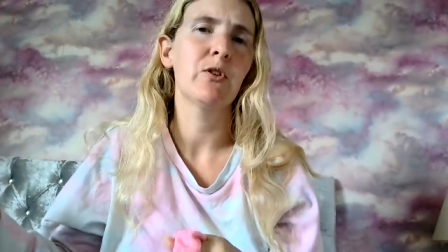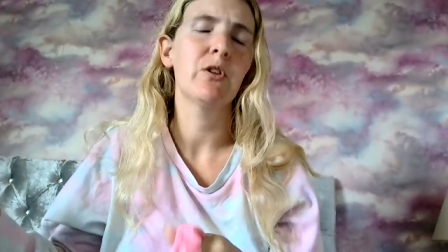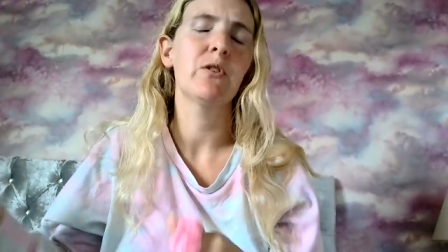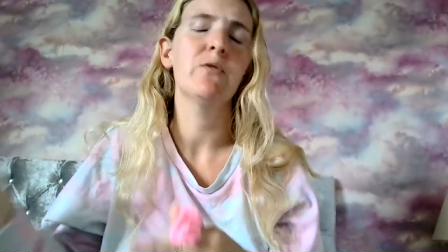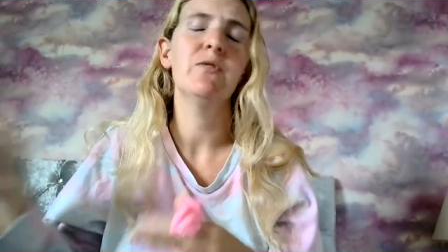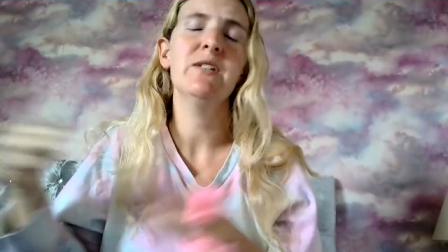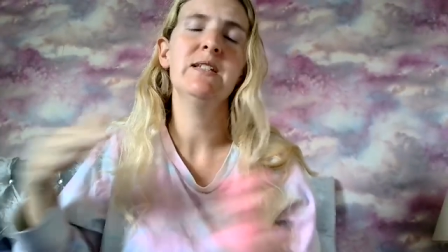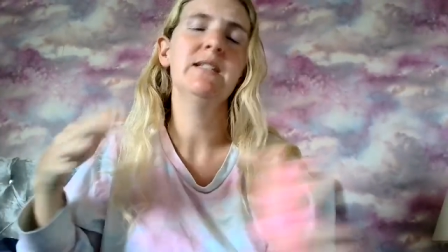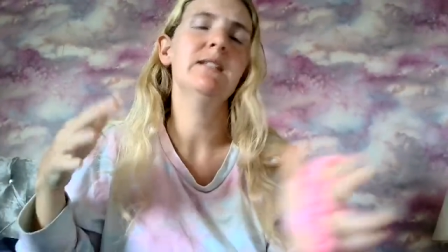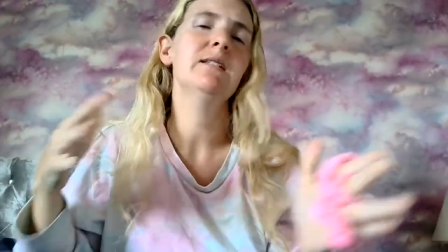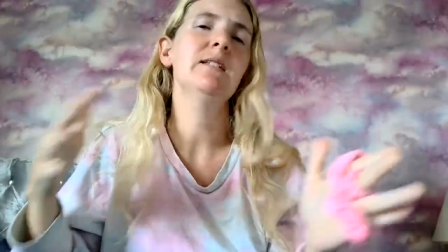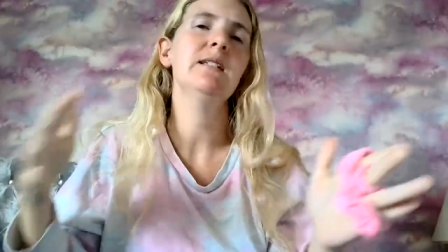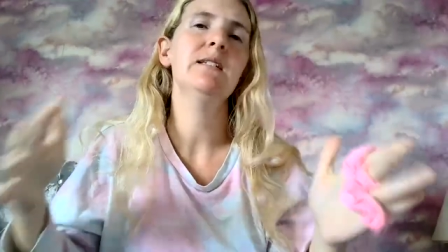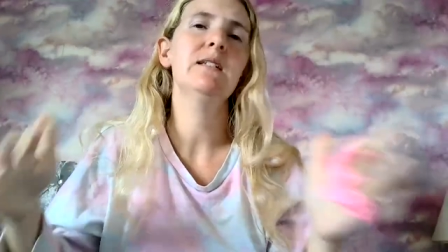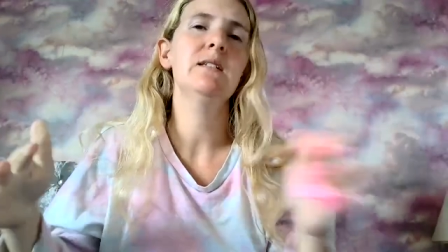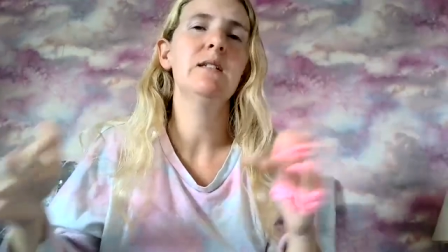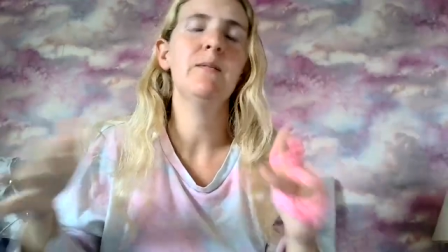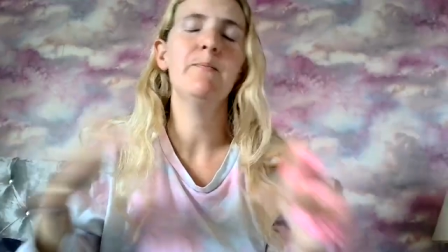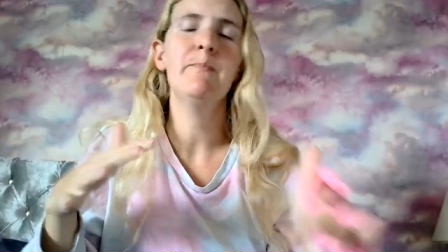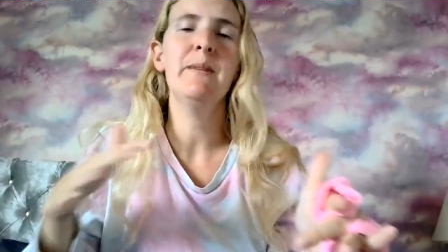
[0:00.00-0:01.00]
You know, this is
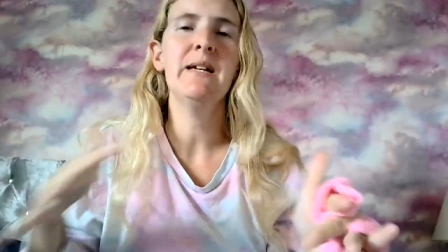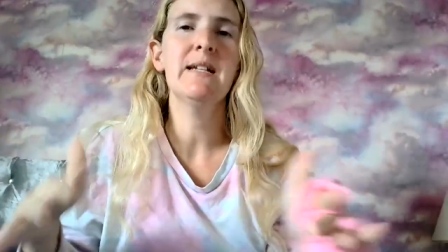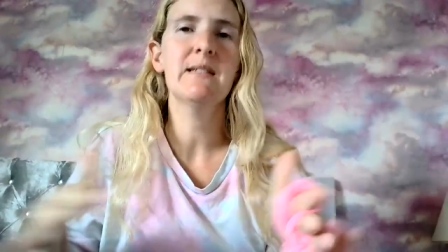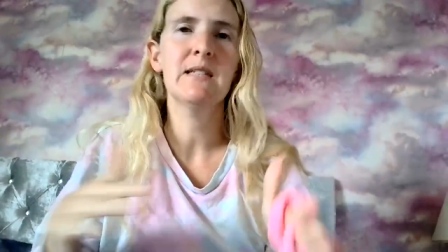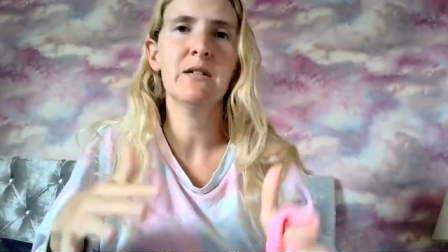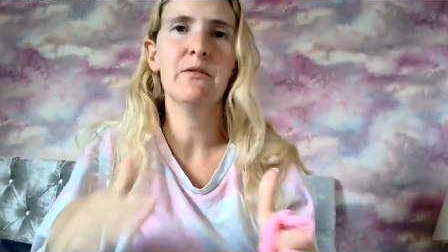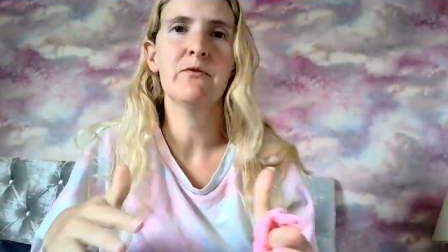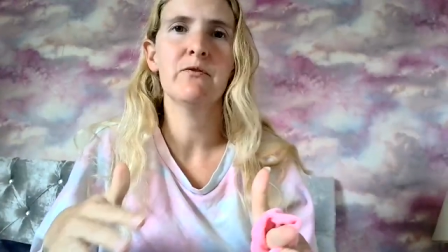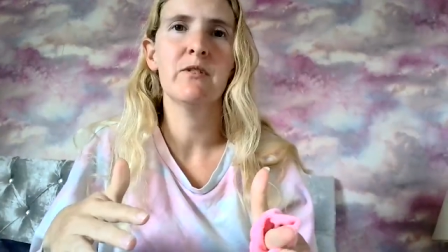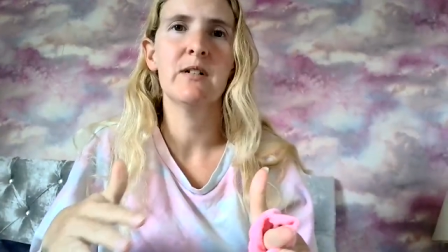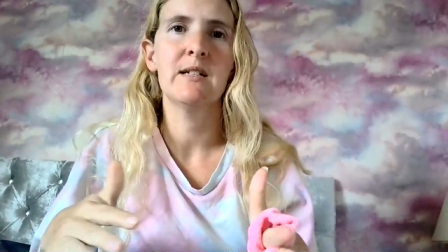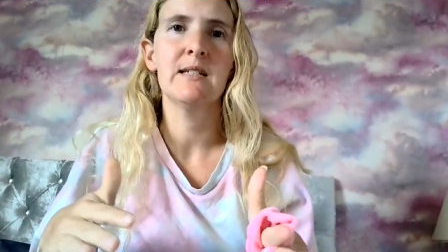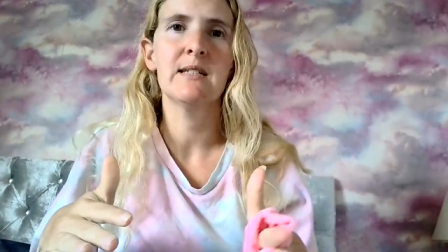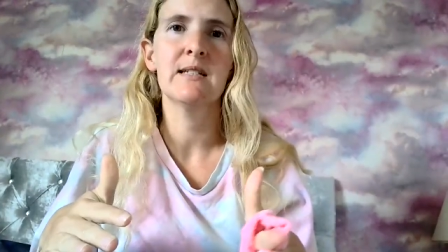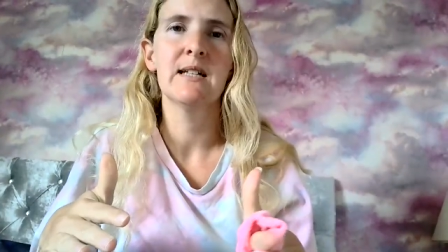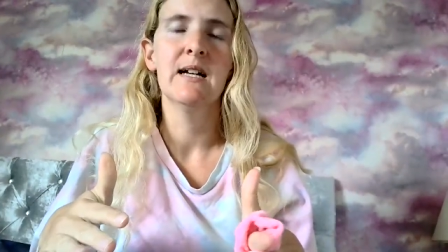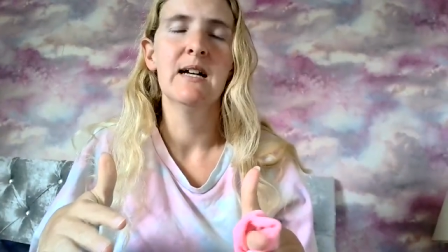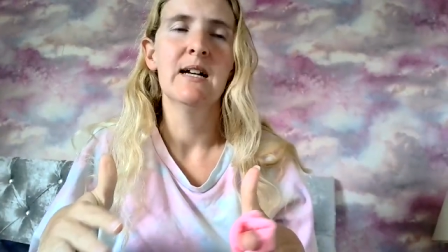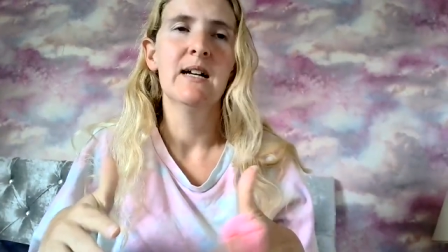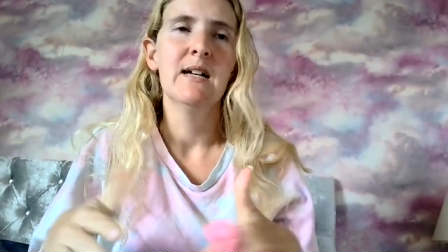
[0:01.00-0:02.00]
this is a big
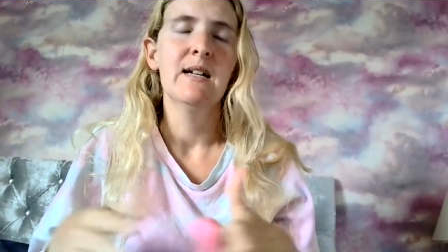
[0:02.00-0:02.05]
difference.